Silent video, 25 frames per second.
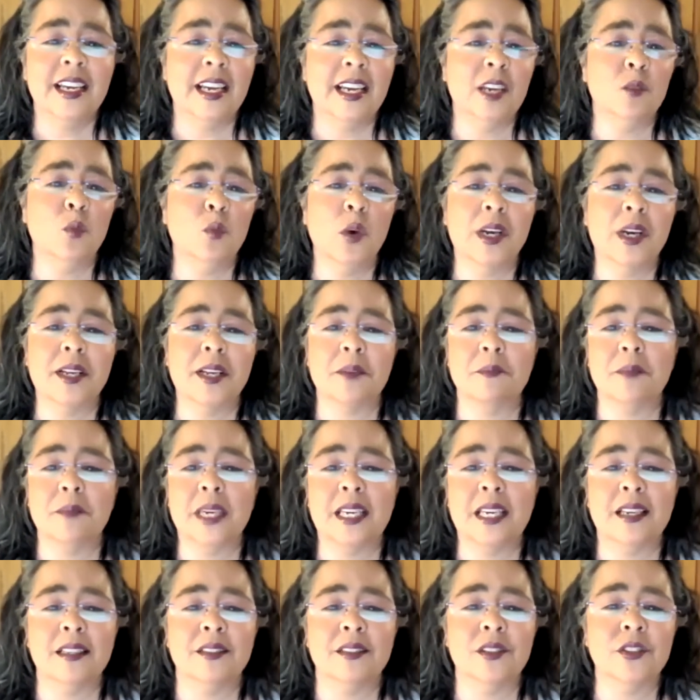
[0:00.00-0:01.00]
in what it
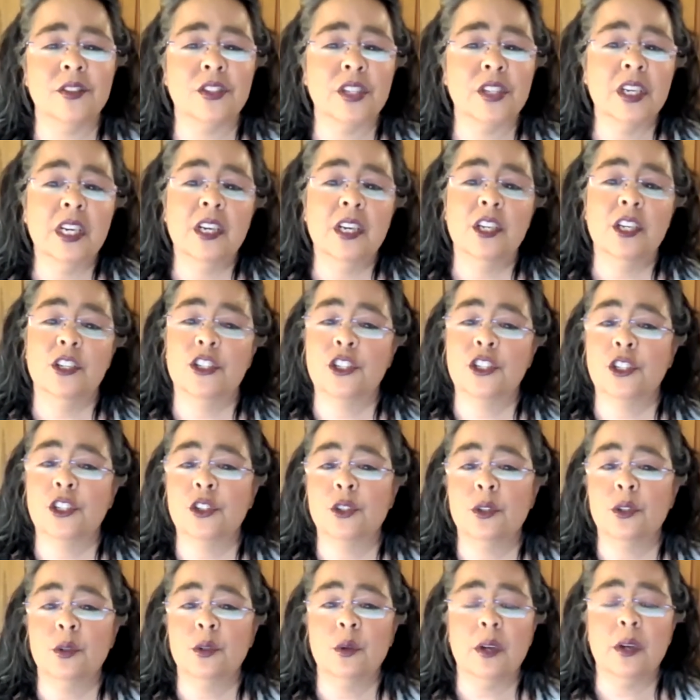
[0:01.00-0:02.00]
means
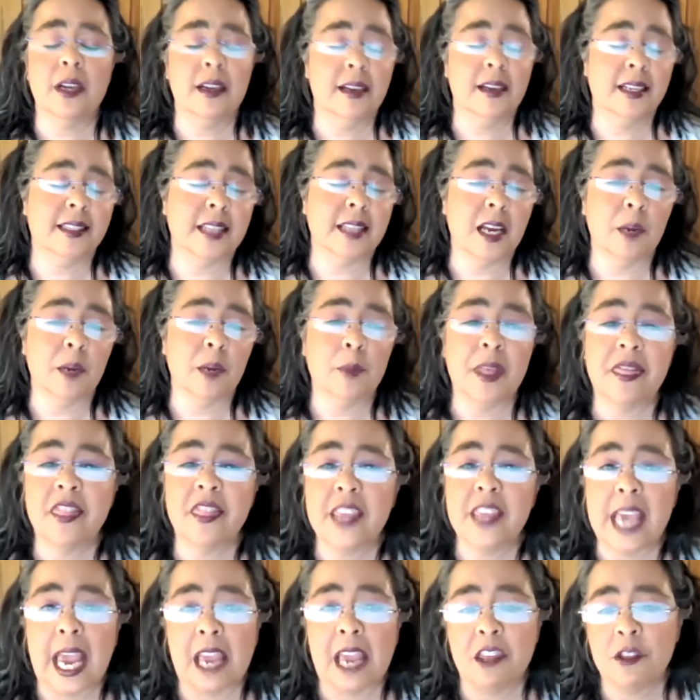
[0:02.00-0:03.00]
to examine
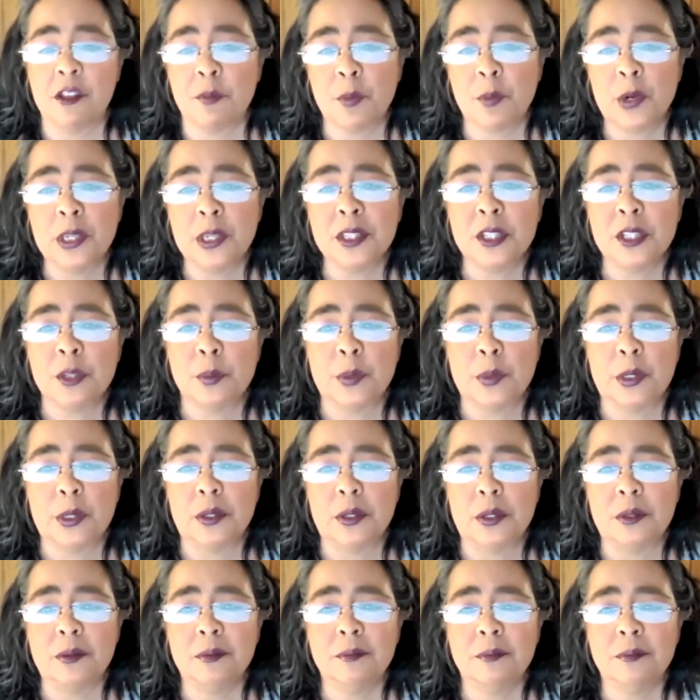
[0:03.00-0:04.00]
the eighth
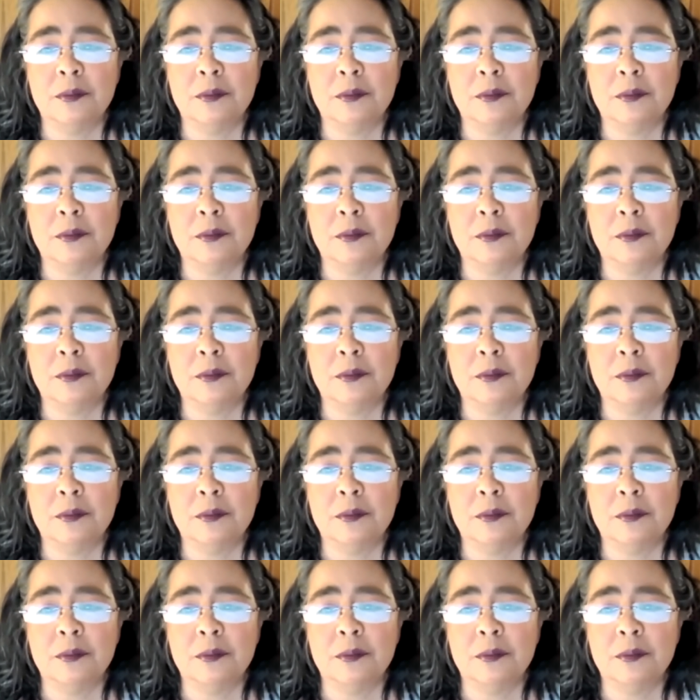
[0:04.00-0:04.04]
principle.